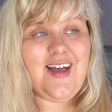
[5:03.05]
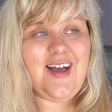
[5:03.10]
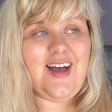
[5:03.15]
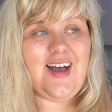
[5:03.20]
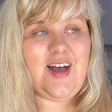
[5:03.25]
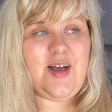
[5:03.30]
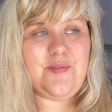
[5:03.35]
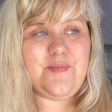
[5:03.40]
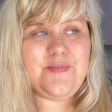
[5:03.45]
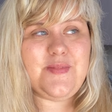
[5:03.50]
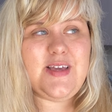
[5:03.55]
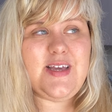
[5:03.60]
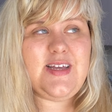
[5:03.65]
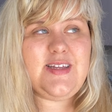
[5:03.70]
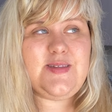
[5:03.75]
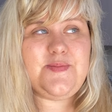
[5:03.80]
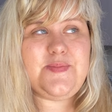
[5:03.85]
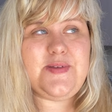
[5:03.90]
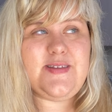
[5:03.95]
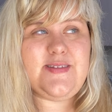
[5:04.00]

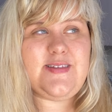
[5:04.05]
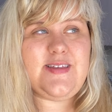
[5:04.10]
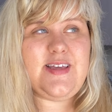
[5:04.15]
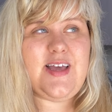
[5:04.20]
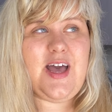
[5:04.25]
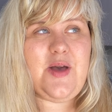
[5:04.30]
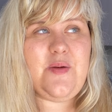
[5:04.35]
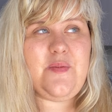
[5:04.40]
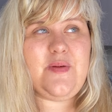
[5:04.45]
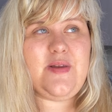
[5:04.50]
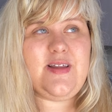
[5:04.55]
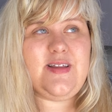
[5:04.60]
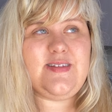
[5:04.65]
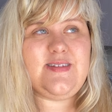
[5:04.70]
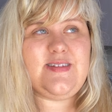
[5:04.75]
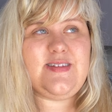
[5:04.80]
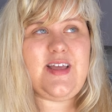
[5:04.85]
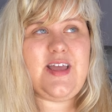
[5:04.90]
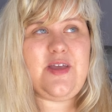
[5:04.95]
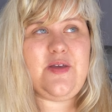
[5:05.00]
It's busy. wouldn't
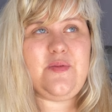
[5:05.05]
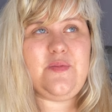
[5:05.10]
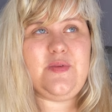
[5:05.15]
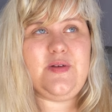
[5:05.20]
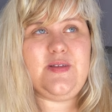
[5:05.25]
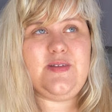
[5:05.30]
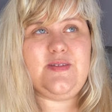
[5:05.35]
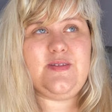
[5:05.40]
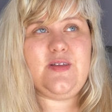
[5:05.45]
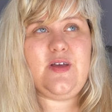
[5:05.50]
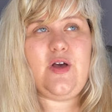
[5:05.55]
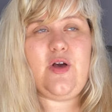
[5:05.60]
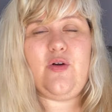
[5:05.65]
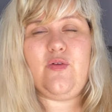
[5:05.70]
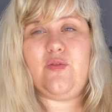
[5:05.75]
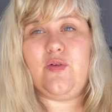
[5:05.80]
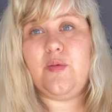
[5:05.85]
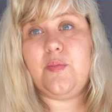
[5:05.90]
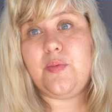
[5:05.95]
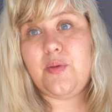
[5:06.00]
say it was
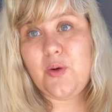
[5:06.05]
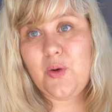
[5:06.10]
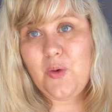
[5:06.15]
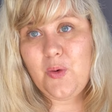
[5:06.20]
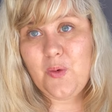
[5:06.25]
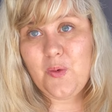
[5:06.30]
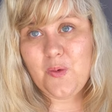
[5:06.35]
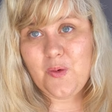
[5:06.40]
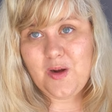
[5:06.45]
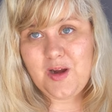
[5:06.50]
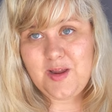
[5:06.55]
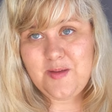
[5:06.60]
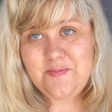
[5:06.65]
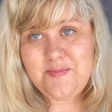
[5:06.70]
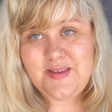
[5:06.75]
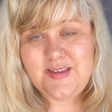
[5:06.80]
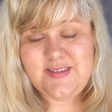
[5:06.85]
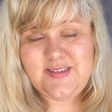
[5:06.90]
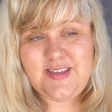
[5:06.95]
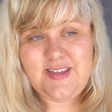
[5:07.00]
overpouring
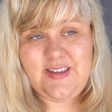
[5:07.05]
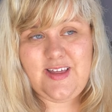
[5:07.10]
busy,